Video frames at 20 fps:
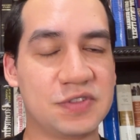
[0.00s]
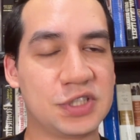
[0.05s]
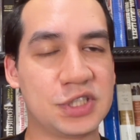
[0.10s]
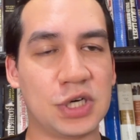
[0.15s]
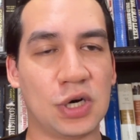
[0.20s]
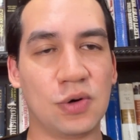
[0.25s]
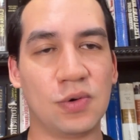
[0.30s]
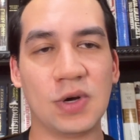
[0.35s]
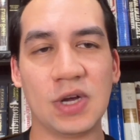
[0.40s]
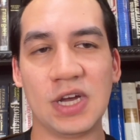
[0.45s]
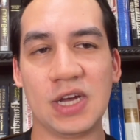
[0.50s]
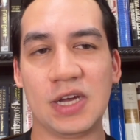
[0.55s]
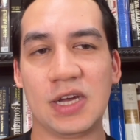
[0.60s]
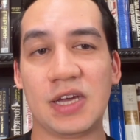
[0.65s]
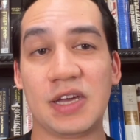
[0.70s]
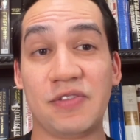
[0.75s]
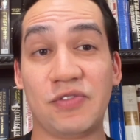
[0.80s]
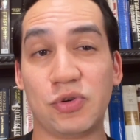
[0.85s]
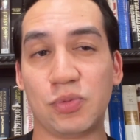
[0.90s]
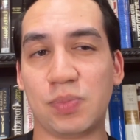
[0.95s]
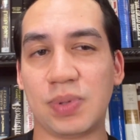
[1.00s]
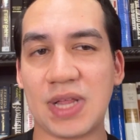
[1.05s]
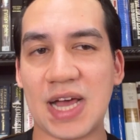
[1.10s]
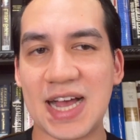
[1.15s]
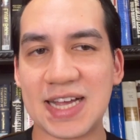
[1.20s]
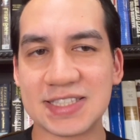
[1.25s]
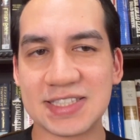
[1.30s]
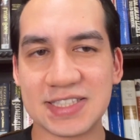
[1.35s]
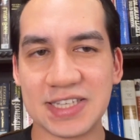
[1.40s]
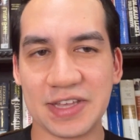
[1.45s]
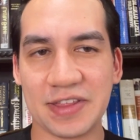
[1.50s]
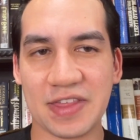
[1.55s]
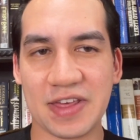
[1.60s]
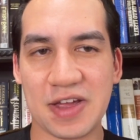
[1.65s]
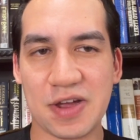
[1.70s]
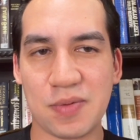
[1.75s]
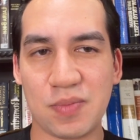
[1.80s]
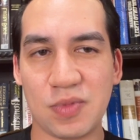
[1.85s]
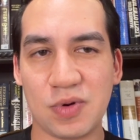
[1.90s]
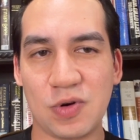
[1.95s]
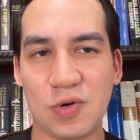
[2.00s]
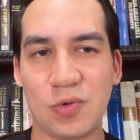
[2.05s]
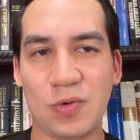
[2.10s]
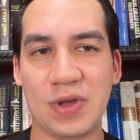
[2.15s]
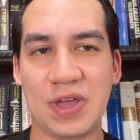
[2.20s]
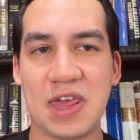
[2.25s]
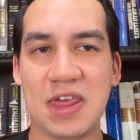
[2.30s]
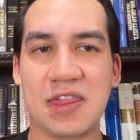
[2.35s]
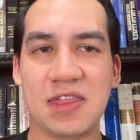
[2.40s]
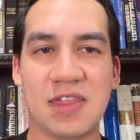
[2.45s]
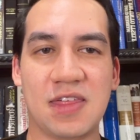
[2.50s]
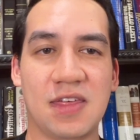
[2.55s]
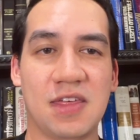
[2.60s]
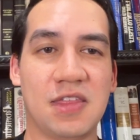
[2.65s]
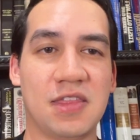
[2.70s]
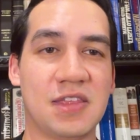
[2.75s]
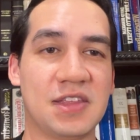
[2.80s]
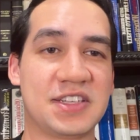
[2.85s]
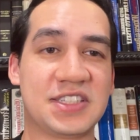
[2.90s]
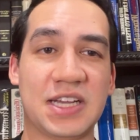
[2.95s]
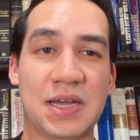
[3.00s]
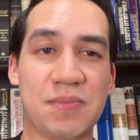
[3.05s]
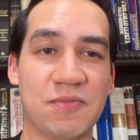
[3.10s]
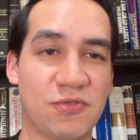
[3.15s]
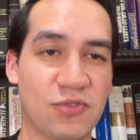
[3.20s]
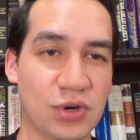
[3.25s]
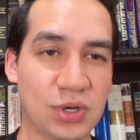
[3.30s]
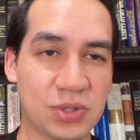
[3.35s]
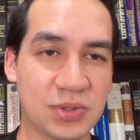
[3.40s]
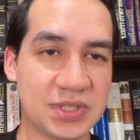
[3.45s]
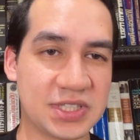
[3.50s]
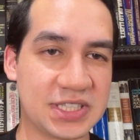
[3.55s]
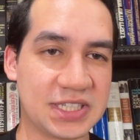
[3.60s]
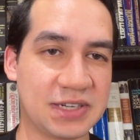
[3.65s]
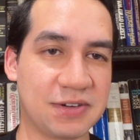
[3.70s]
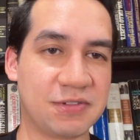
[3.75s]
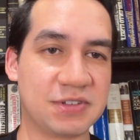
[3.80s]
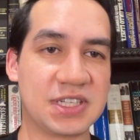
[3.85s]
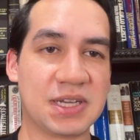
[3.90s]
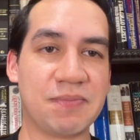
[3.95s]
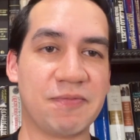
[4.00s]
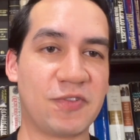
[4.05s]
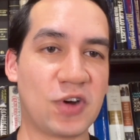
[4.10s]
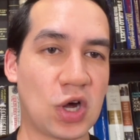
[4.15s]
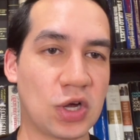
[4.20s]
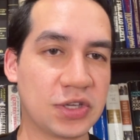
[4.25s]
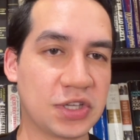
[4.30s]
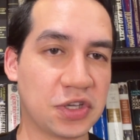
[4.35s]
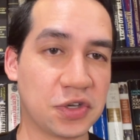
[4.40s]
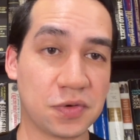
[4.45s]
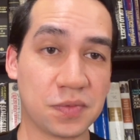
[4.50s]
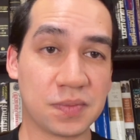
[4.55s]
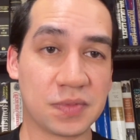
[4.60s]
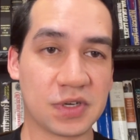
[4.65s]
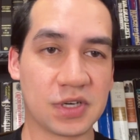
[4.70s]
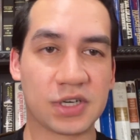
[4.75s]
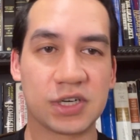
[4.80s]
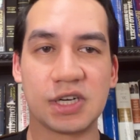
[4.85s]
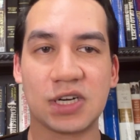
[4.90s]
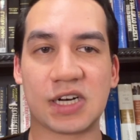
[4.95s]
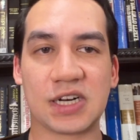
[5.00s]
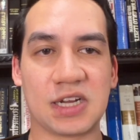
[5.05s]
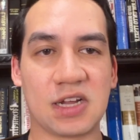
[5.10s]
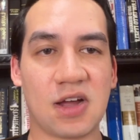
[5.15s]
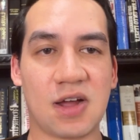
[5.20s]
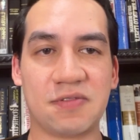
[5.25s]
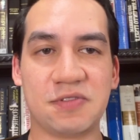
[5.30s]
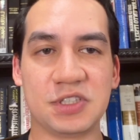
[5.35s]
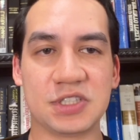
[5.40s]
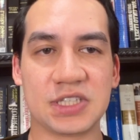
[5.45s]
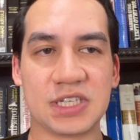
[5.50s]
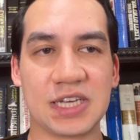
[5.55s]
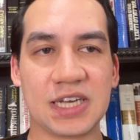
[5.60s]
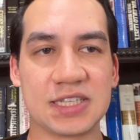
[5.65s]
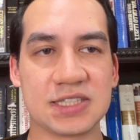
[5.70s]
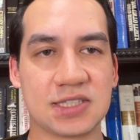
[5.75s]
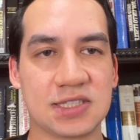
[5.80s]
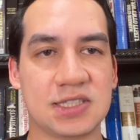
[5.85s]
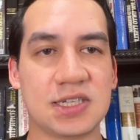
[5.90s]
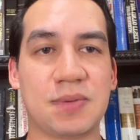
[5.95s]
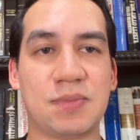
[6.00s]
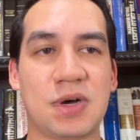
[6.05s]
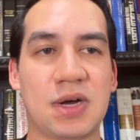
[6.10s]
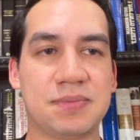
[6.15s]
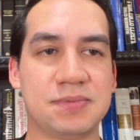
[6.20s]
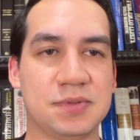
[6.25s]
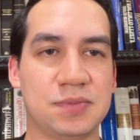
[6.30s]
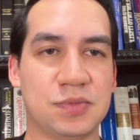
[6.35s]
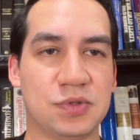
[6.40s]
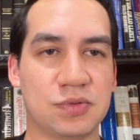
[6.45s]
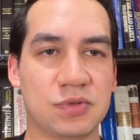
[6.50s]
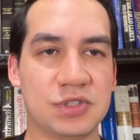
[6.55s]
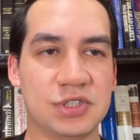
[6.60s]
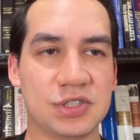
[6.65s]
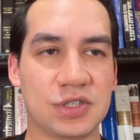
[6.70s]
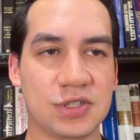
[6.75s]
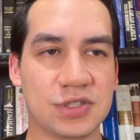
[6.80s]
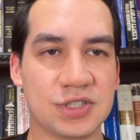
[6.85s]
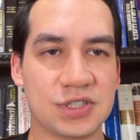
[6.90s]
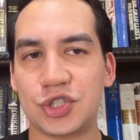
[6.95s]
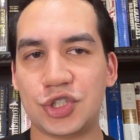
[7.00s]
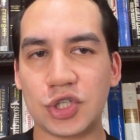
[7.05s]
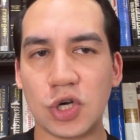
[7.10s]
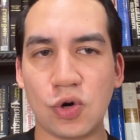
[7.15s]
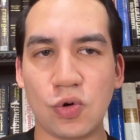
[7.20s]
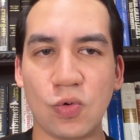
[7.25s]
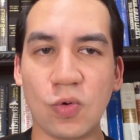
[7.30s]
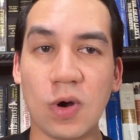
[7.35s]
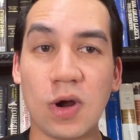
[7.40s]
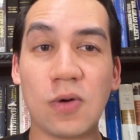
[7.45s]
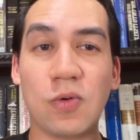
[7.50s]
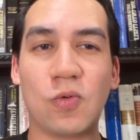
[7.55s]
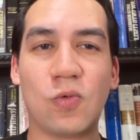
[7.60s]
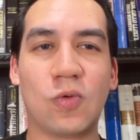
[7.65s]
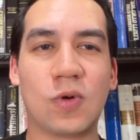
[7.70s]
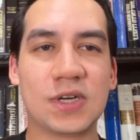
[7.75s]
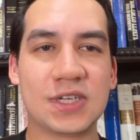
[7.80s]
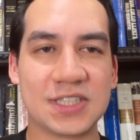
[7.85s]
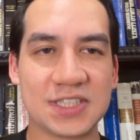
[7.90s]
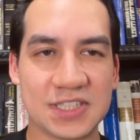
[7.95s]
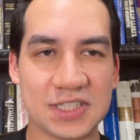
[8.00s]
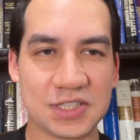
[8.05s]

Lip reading: So if you're blasting them with the same frequency and same volume, you're going to obviously get suboptimal results. So what is